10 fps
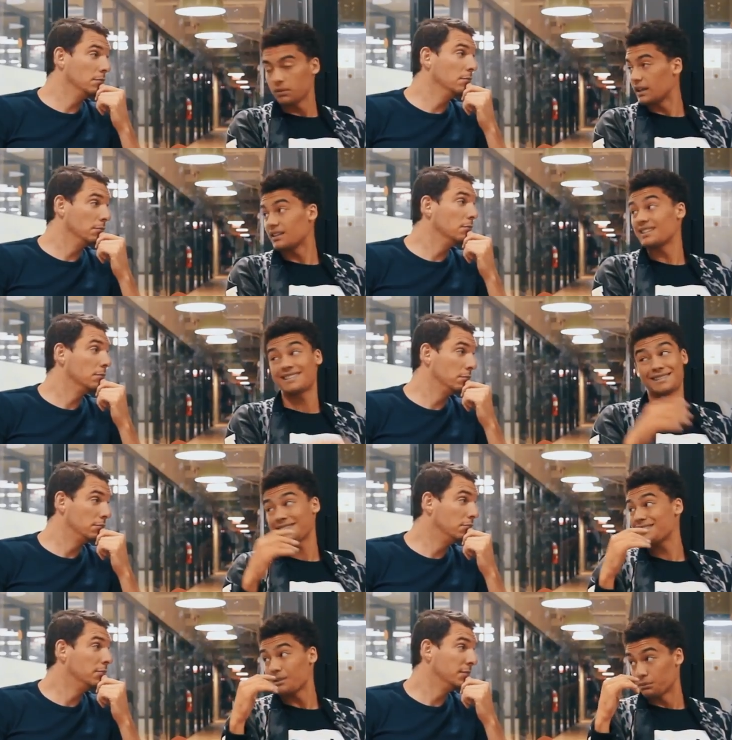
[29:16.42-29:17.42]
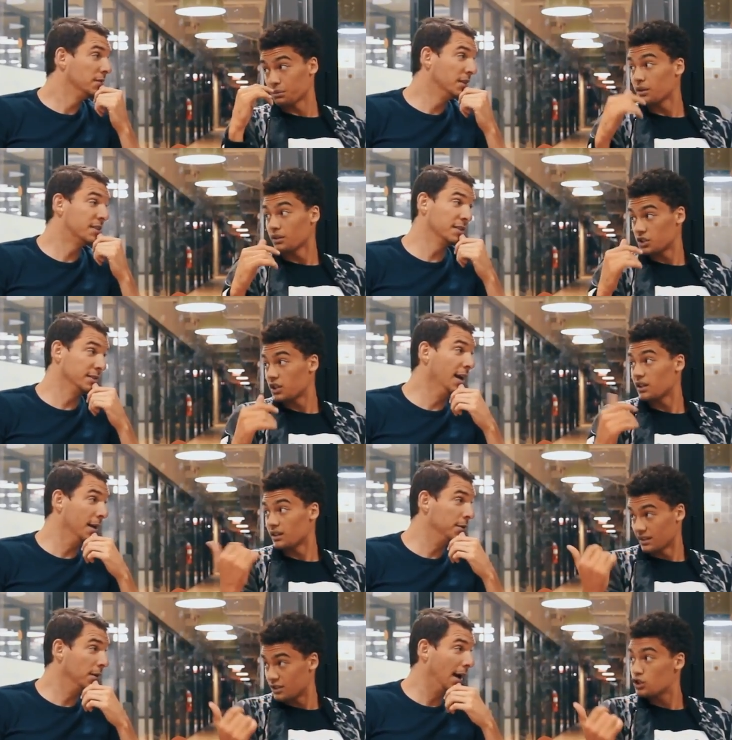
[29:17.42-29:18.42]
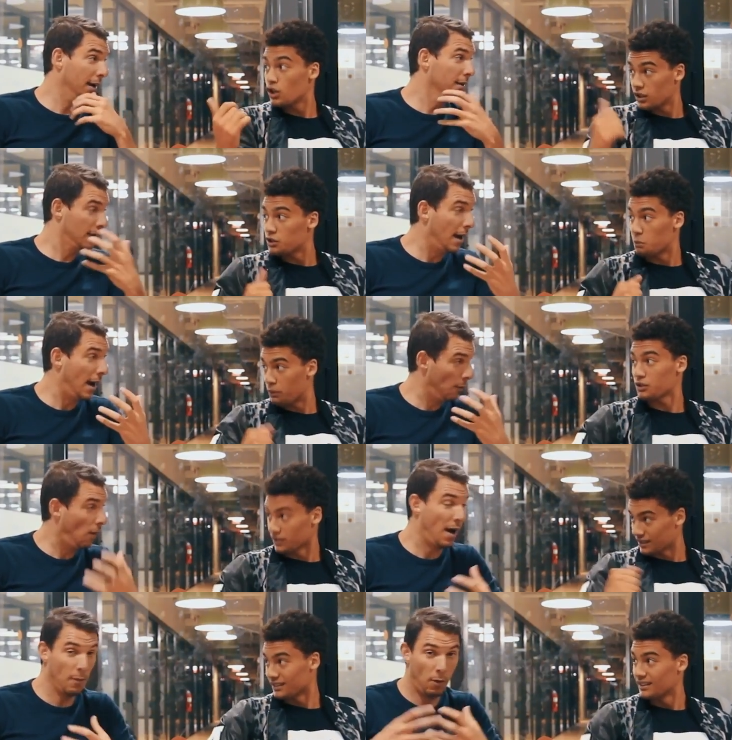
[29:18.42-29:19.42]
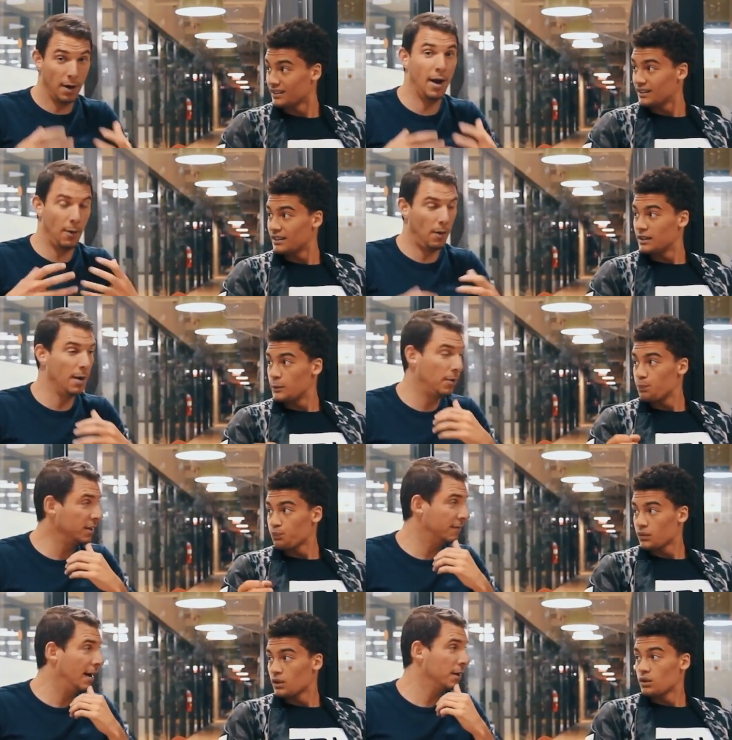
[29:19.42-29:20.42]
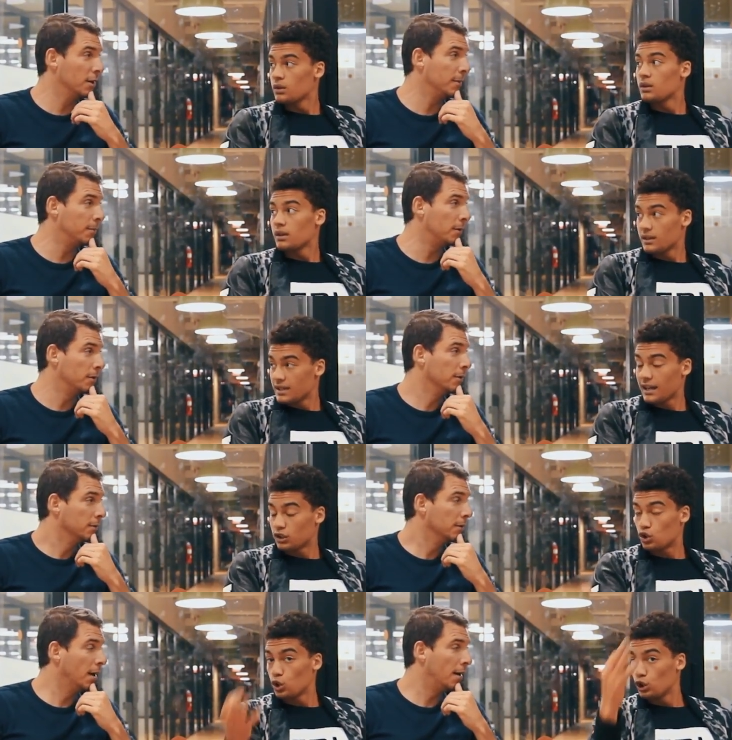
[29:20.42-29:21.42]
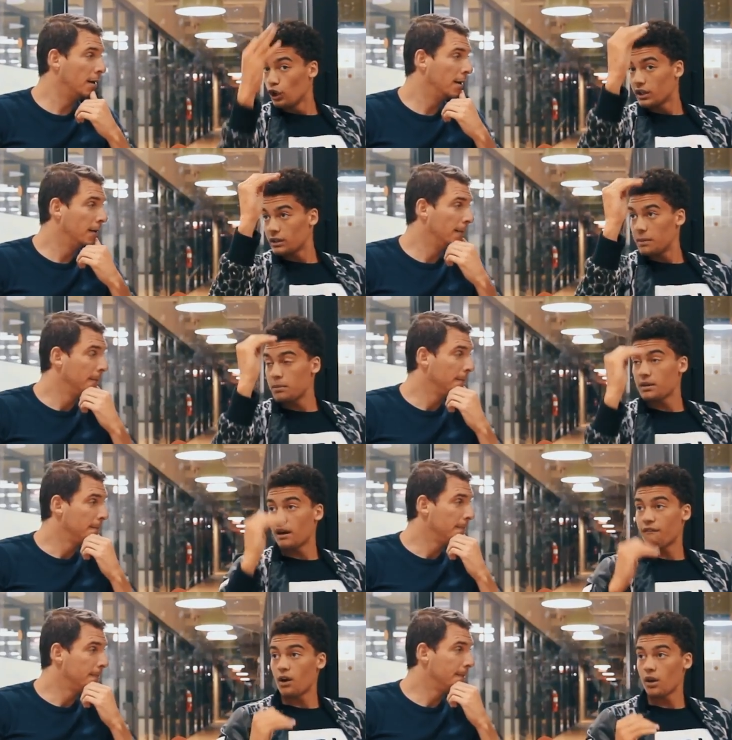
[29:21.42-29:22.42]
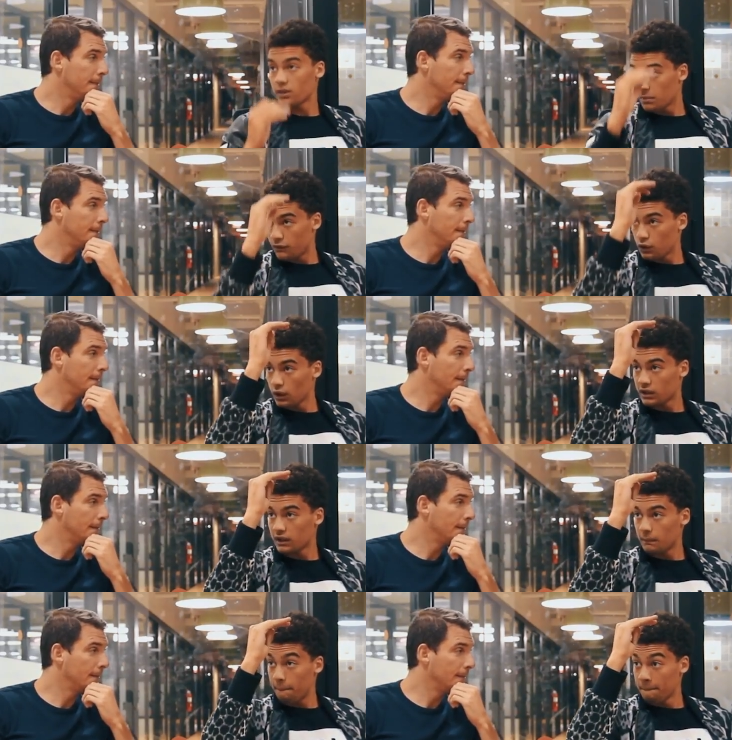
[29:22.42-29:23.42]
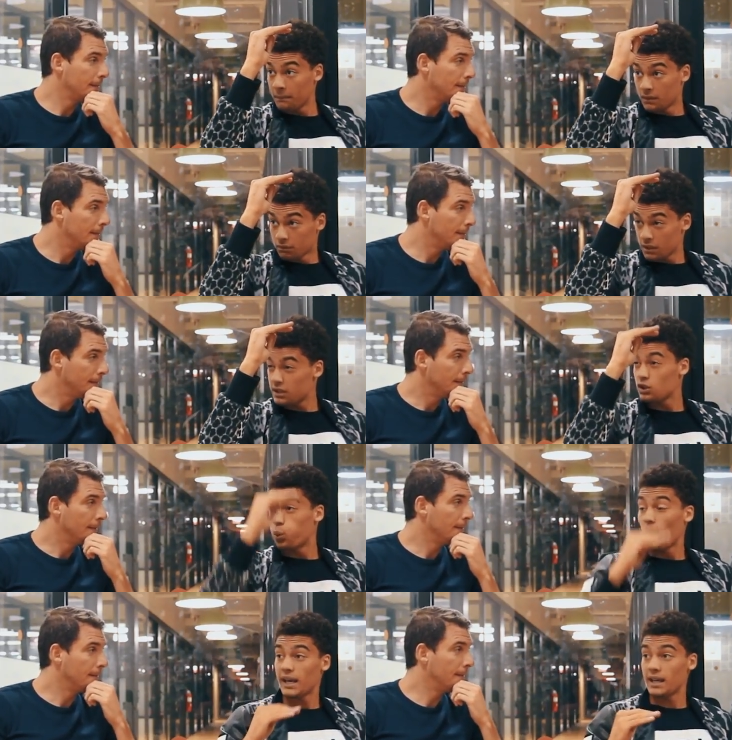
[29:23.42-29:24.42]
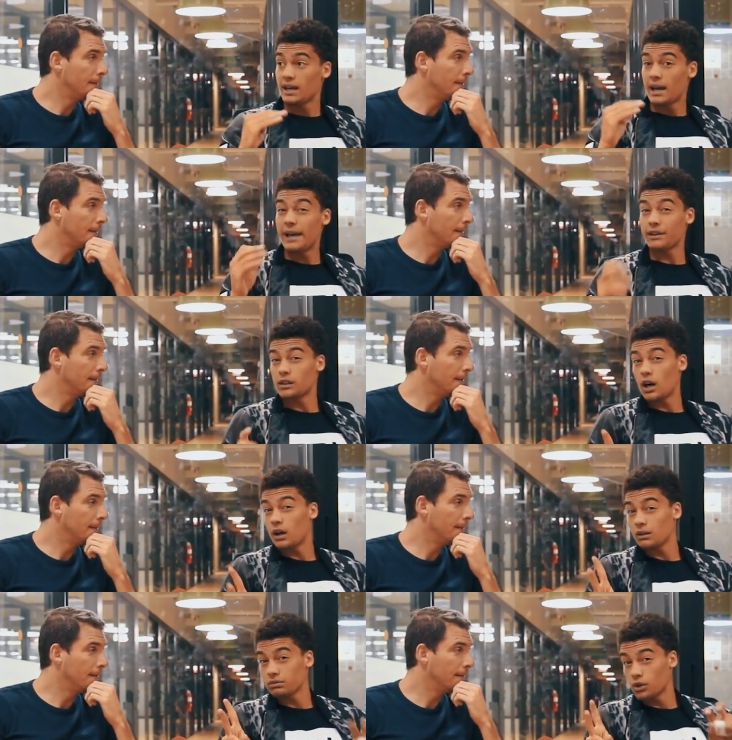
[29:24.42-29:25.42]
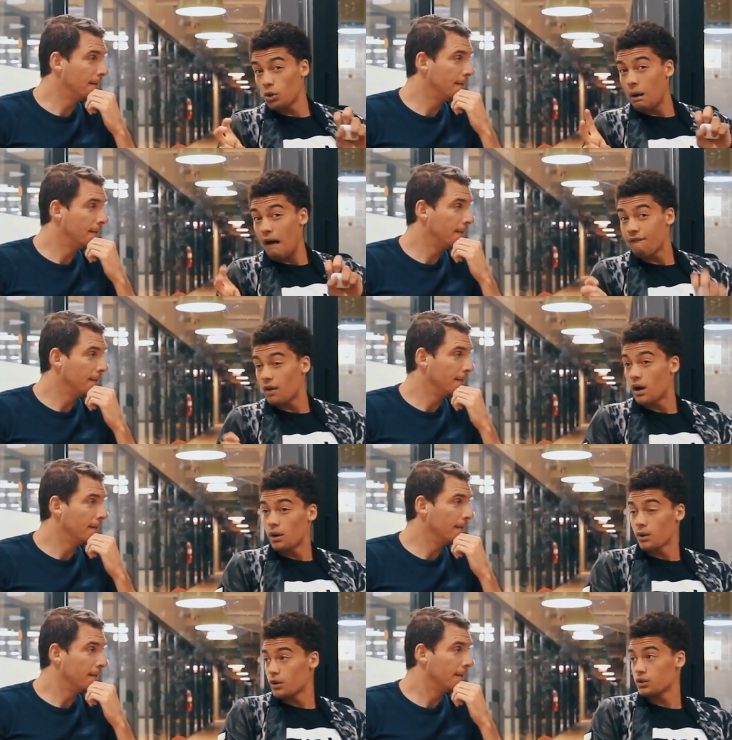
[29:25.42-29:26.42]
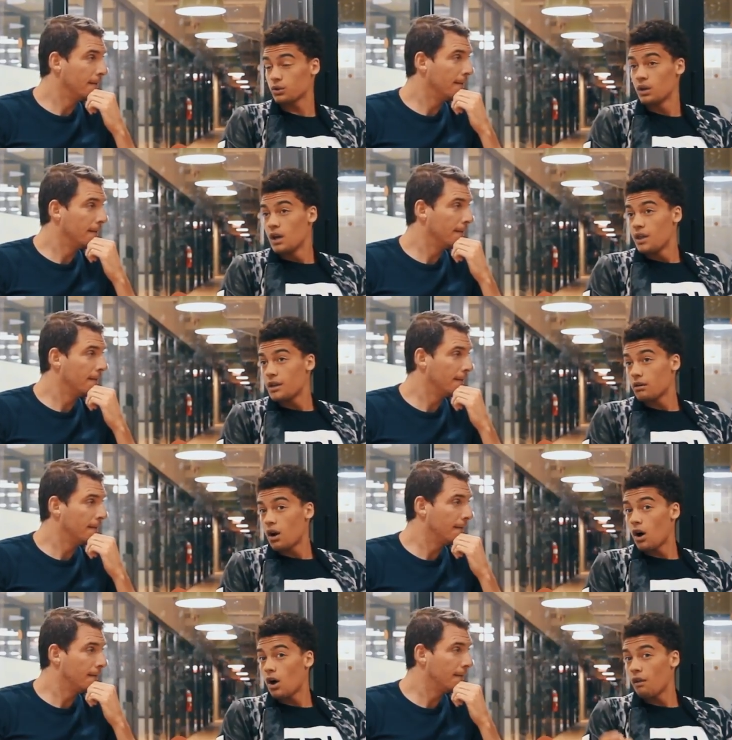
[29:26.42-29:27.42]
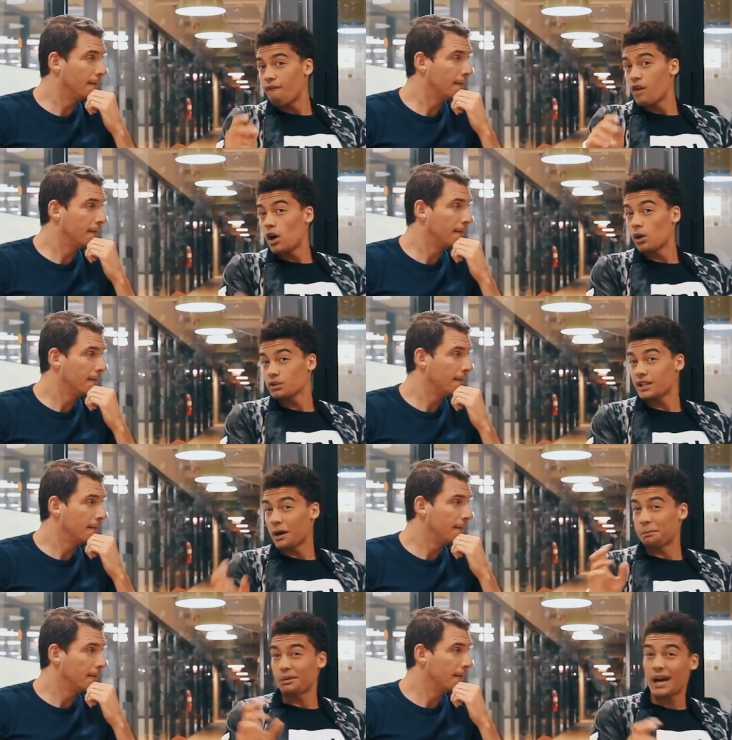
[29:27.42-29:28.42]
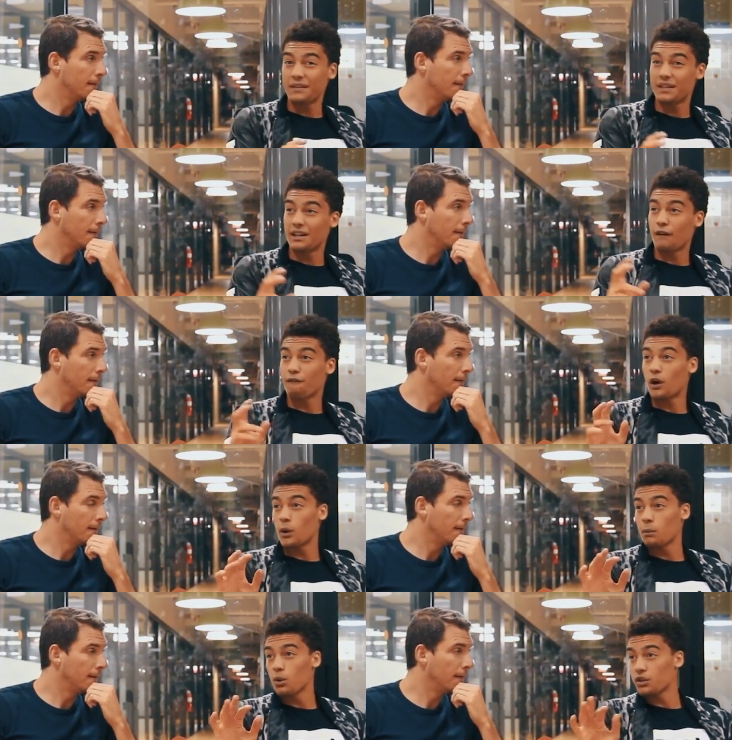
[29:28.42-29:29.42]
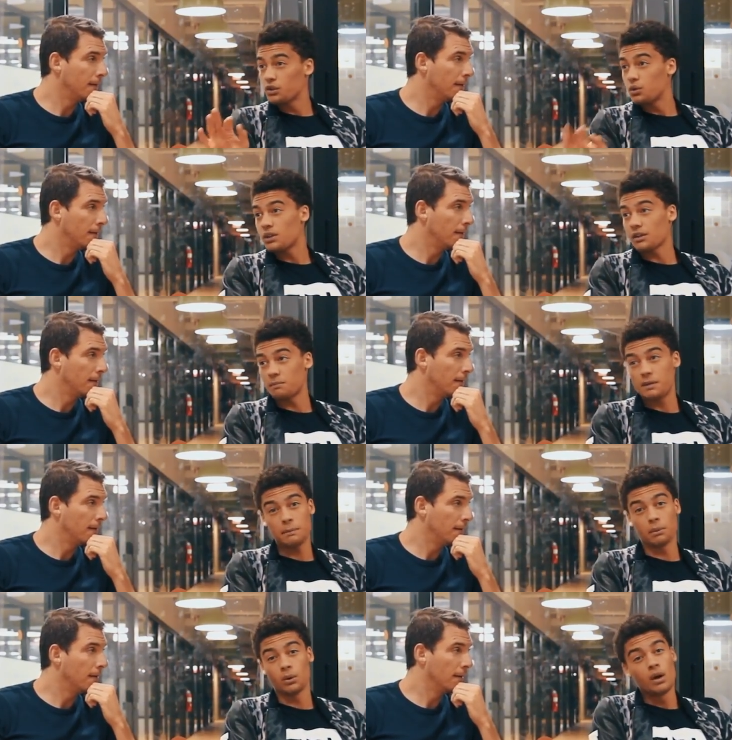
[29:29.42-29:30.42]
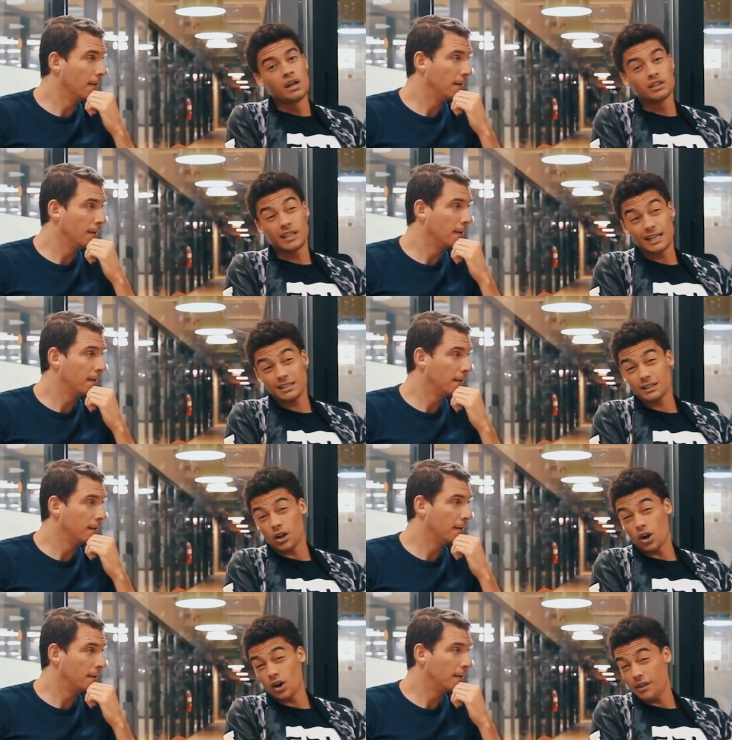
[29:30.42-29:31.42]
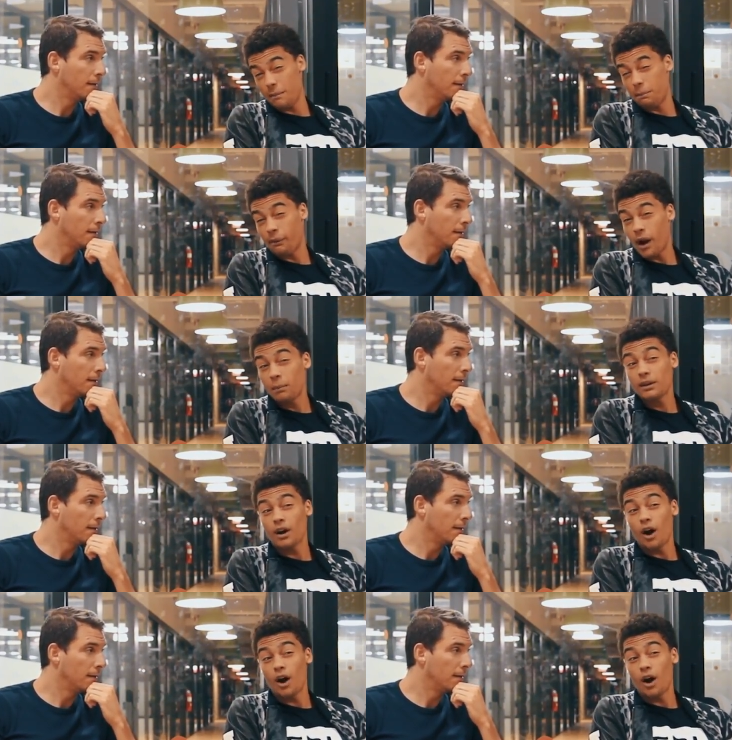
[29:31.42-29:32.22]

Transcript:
Speaker 1: Like this is some real is, shit. Yeah, dude, it's good. I, pushing. I, want to. I want to bring the value to people. Exactly. So yeah. you look at the people that are following them. If you look at the recent 20 and they're all robot followers or they're all followers that are private and are following more than 2000 people chances are that probably